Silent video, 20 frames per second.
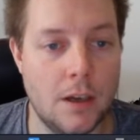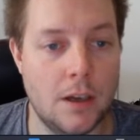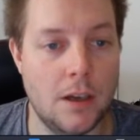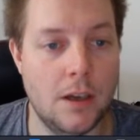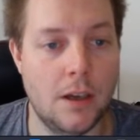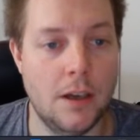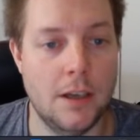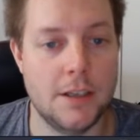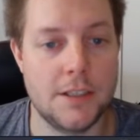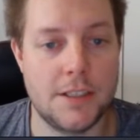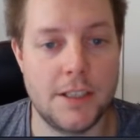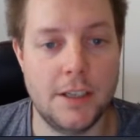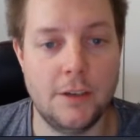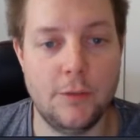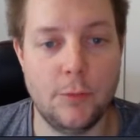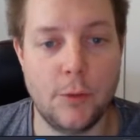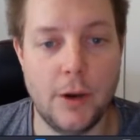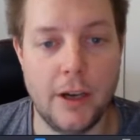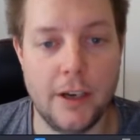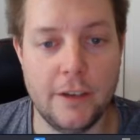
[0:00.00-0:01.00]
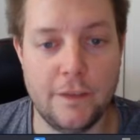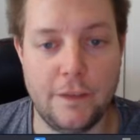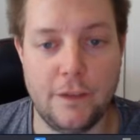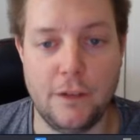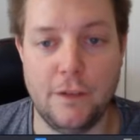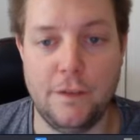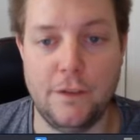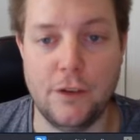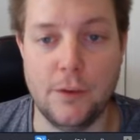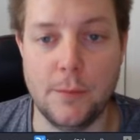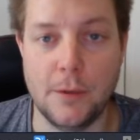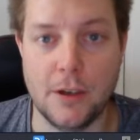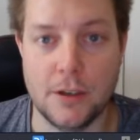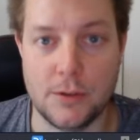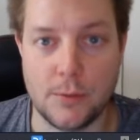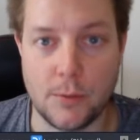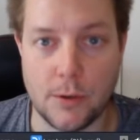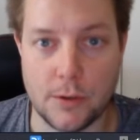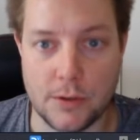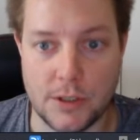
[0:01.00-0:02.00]
Instead of waiting for a few minutes
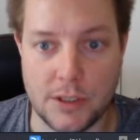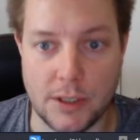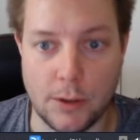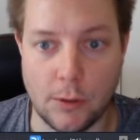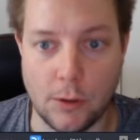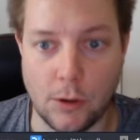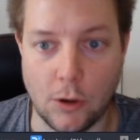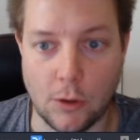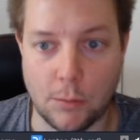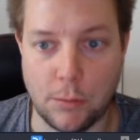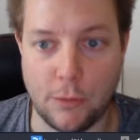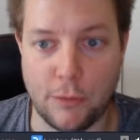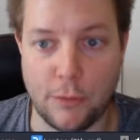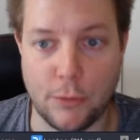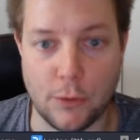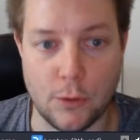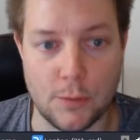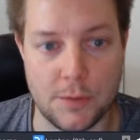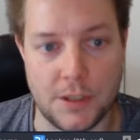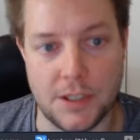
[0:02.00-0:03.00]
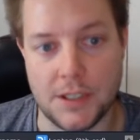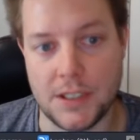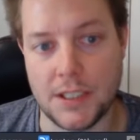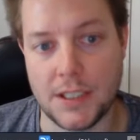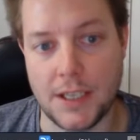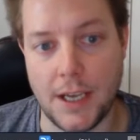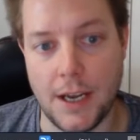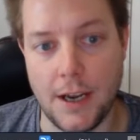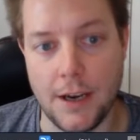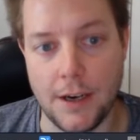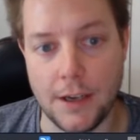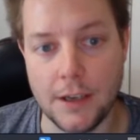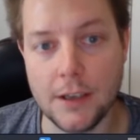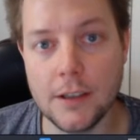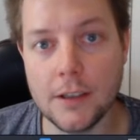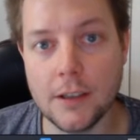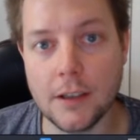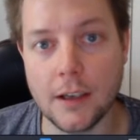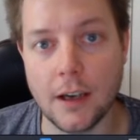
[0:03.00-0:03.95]
while cell log performs its scanning,